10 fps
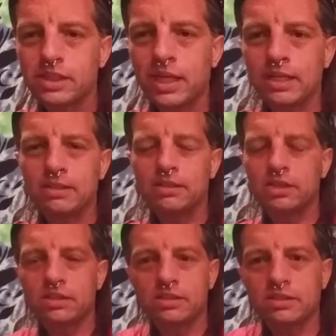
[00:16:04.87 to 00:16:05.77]
And
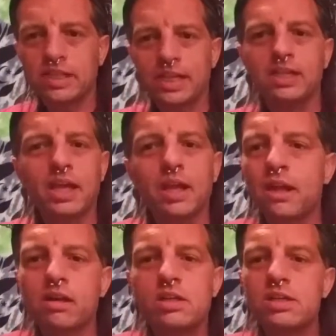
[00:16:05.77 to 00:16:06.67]
just send that
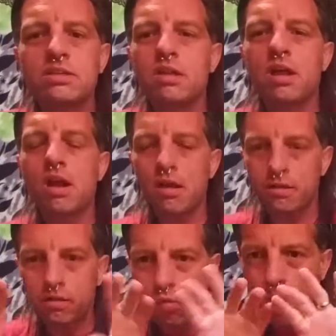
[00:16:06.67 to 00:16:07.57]
energy to the earth
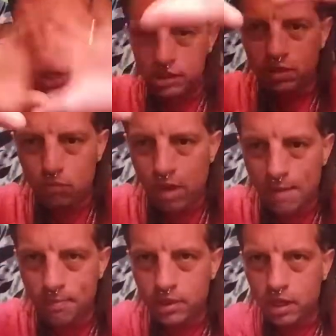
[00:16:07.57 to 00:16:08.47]
and watch it
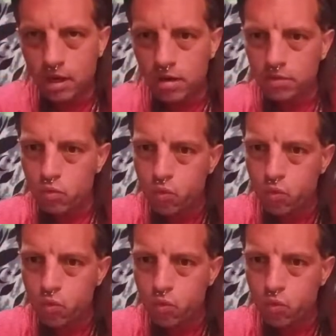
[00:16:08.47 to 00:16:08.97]
wrap the earth.